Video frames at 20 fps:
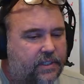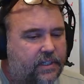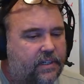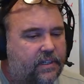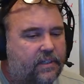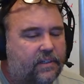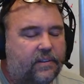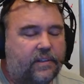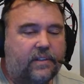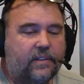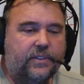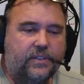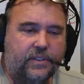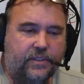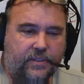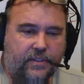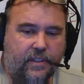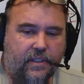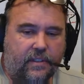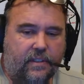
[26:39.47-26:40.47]
care.
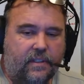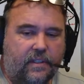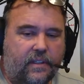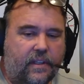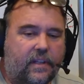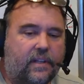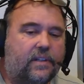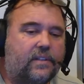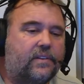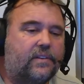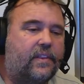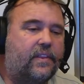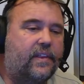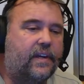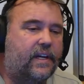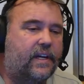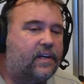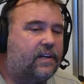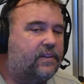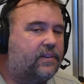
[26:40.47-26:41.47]
They're
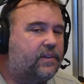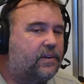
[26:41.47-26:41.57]
there.